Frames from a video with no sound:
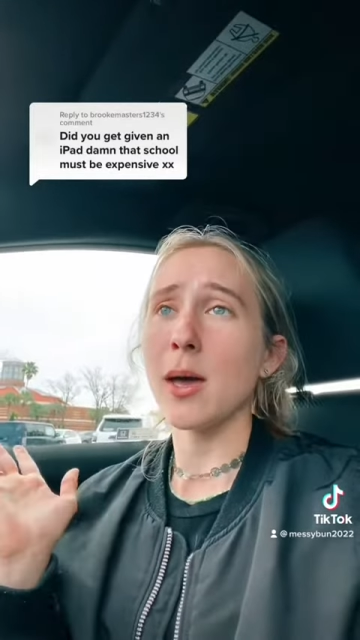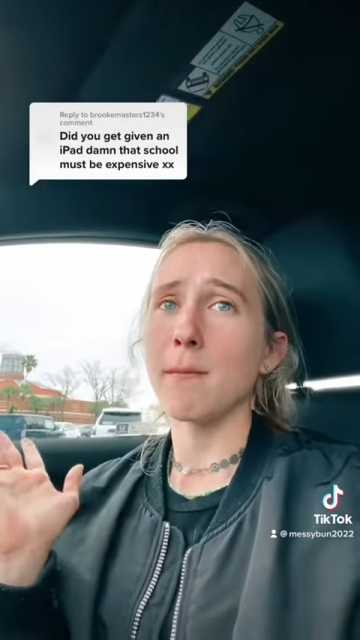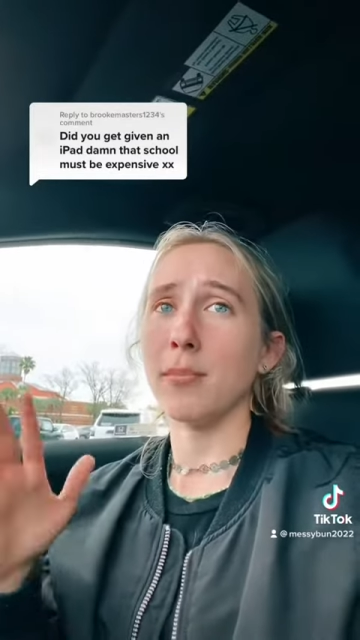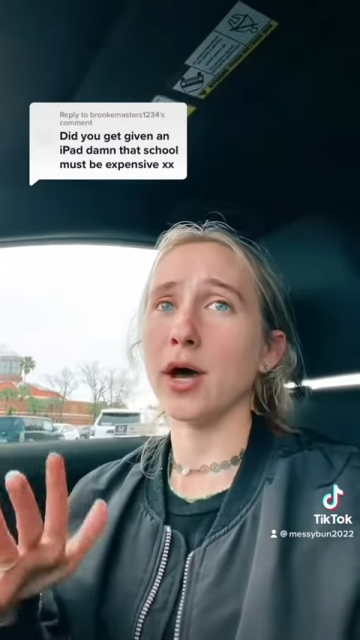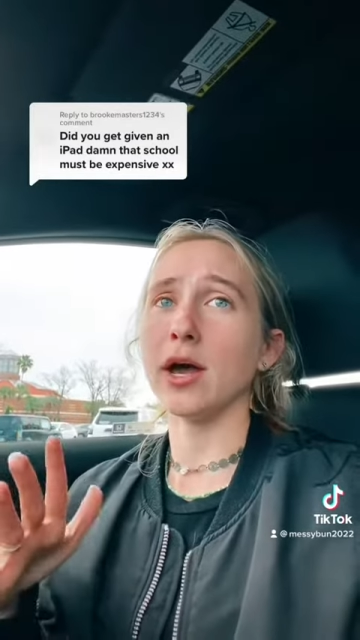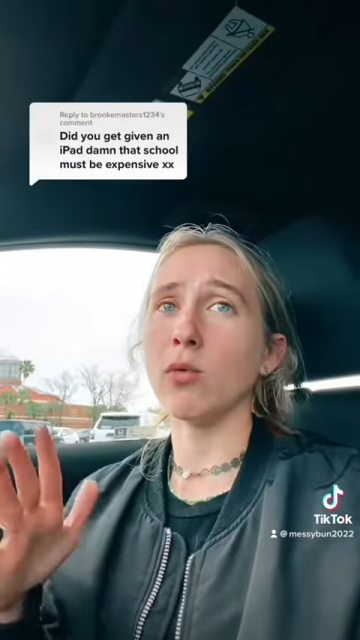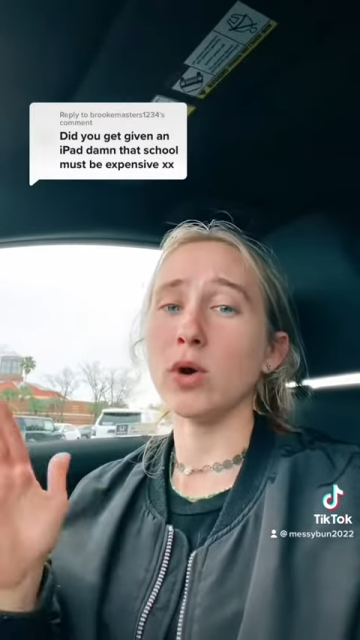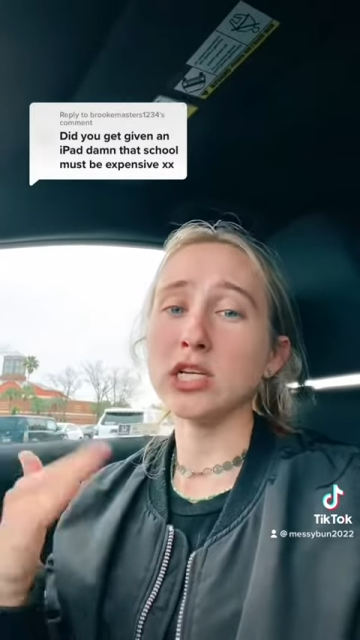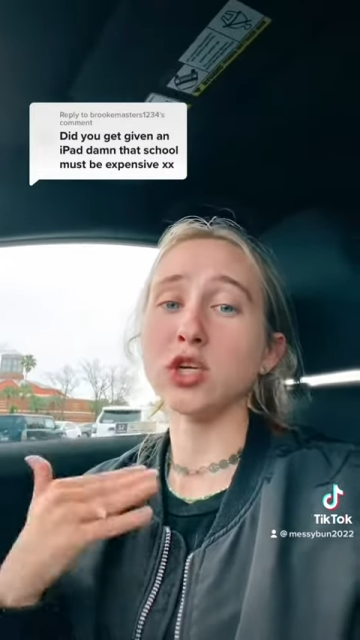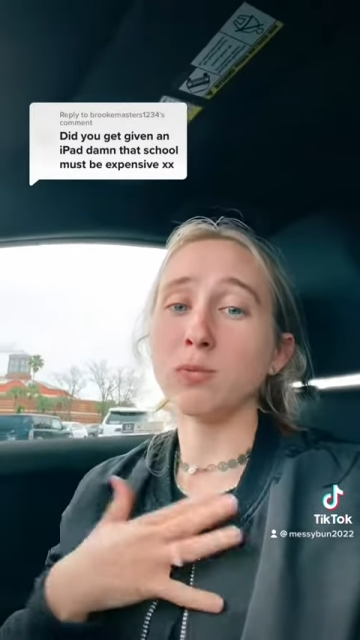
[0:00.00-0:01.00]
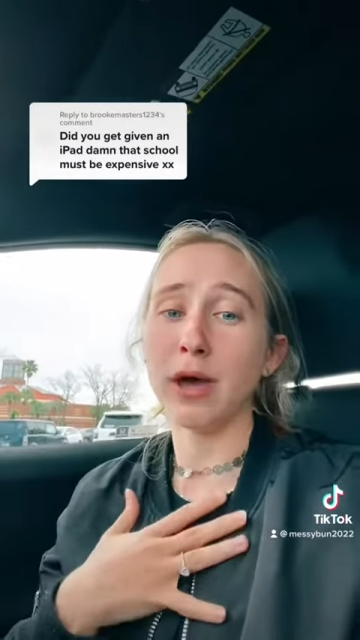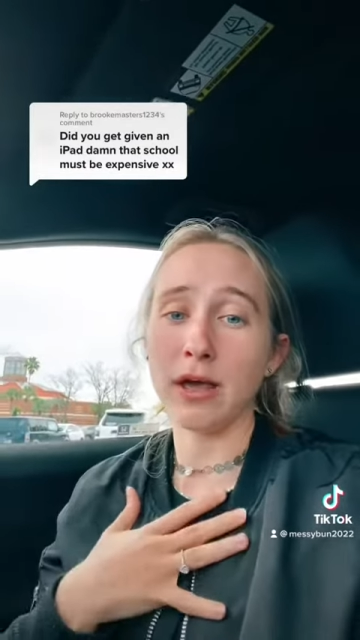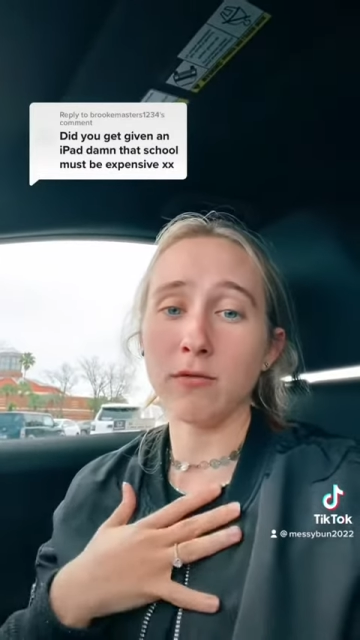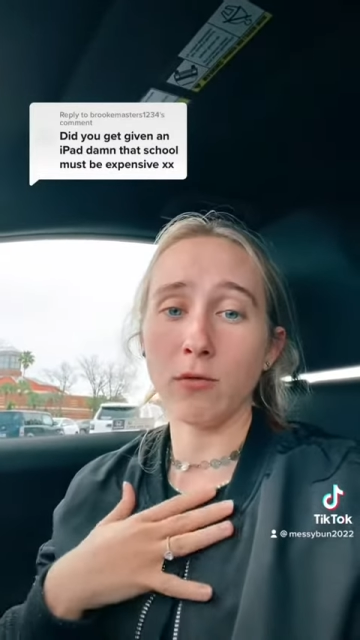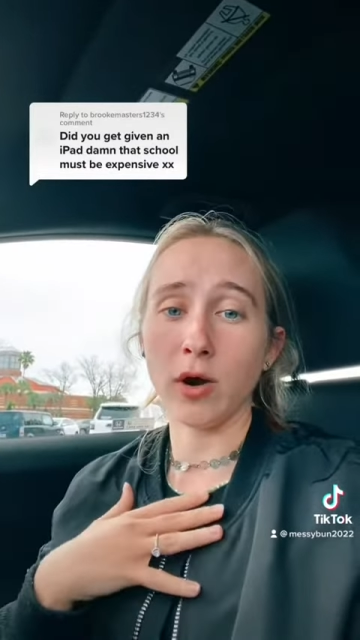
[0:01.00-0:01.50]
but we do
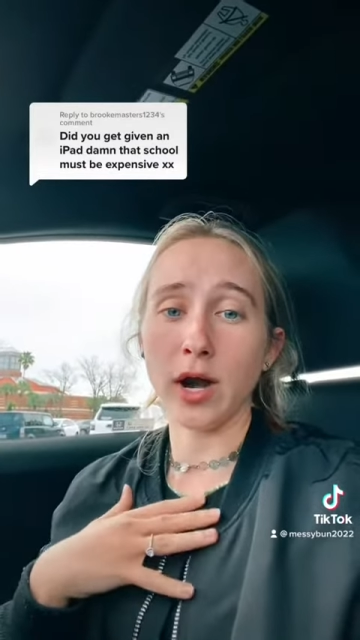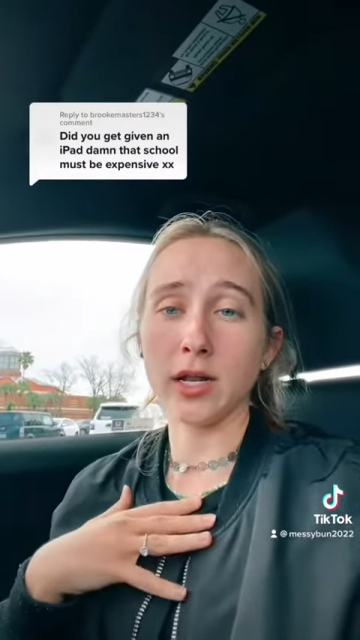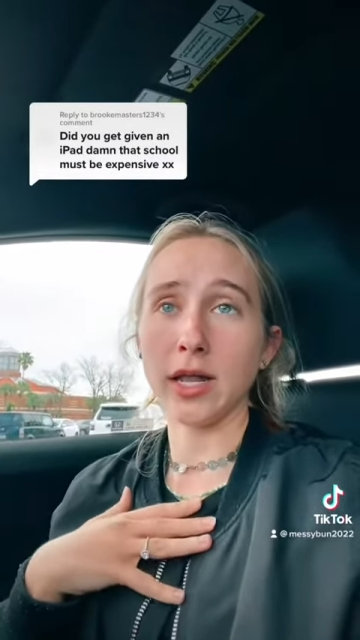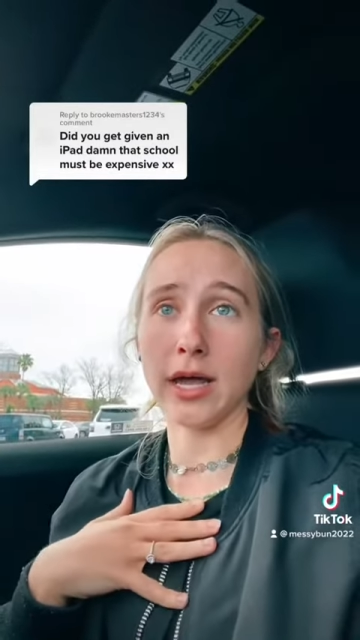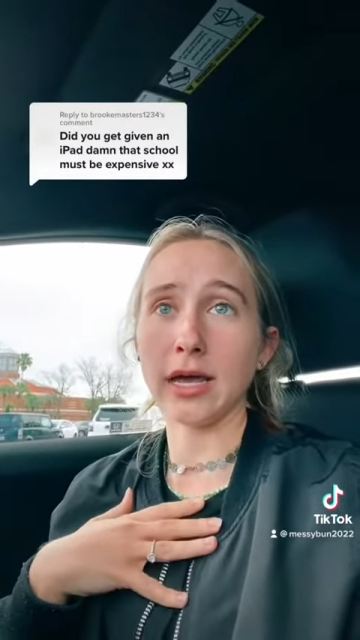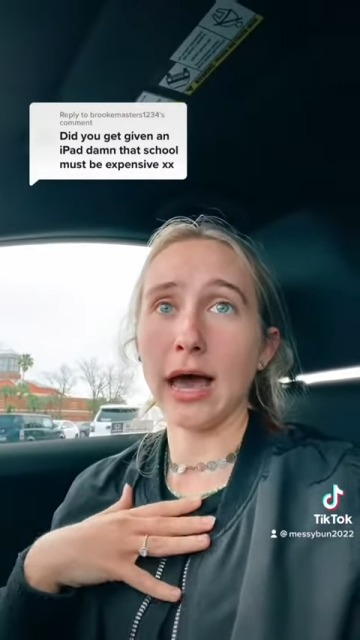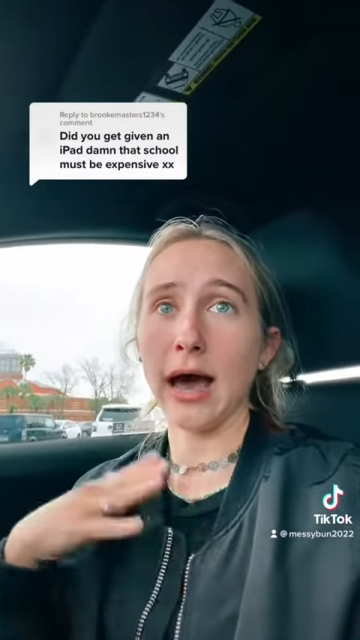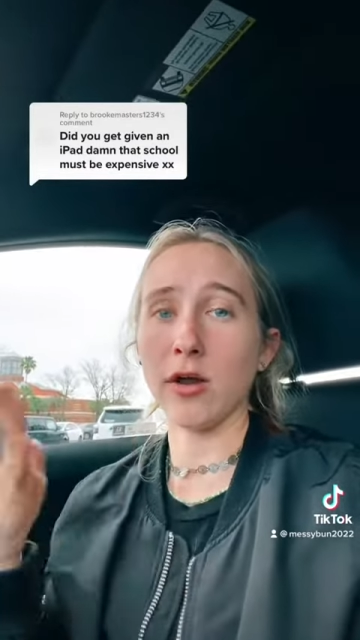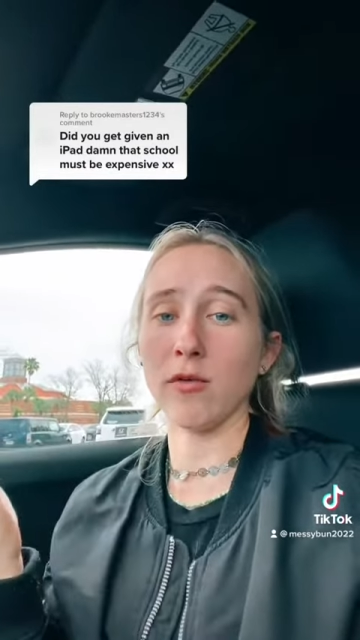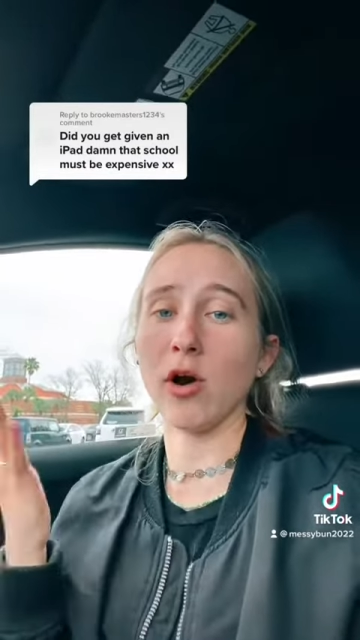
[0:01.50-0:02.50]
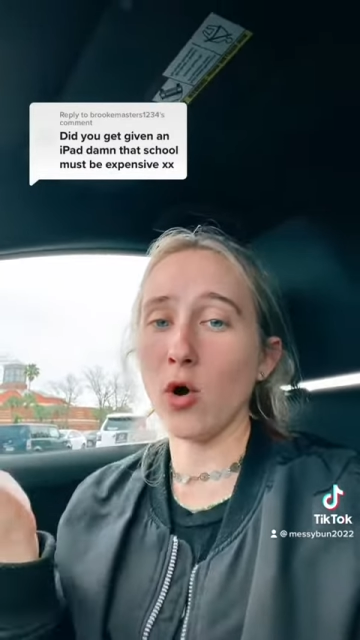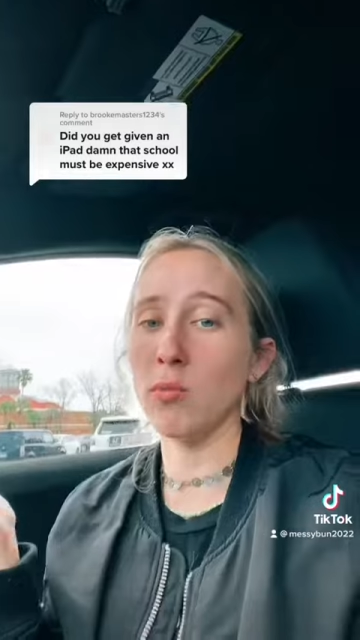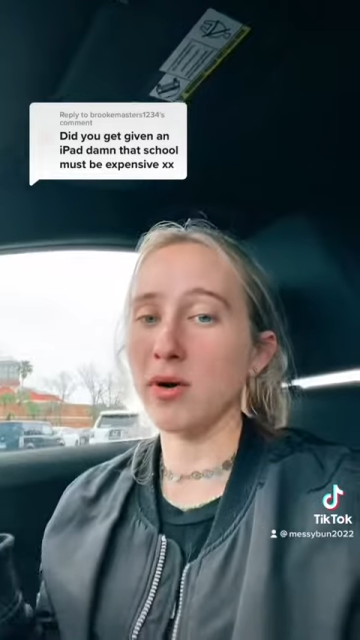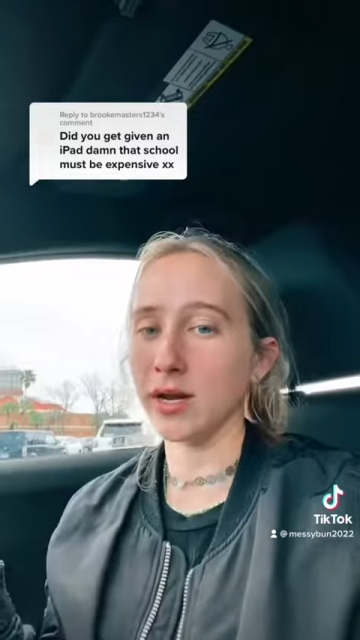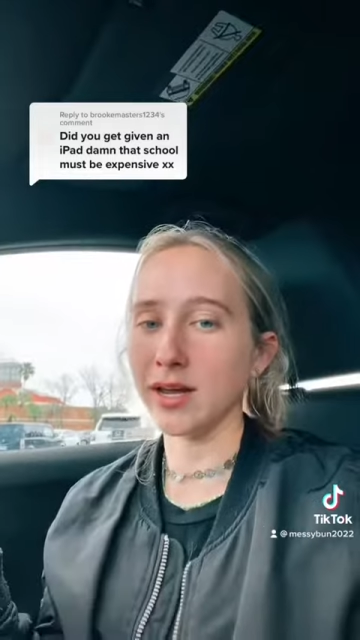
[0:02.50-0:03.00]
pay for it like out of our
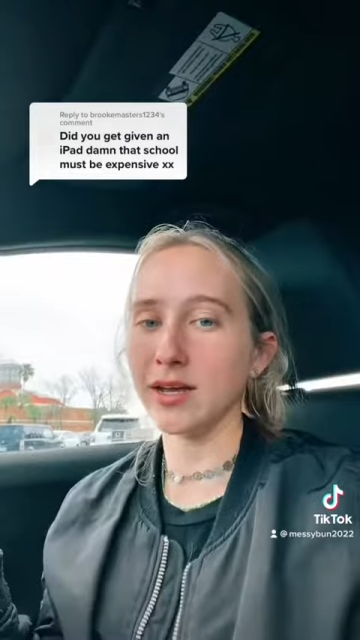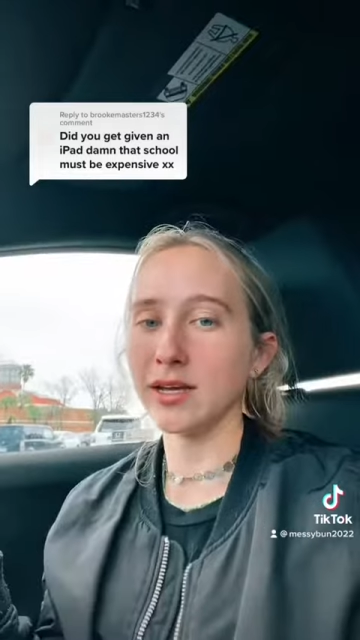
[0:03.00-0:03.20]
own money.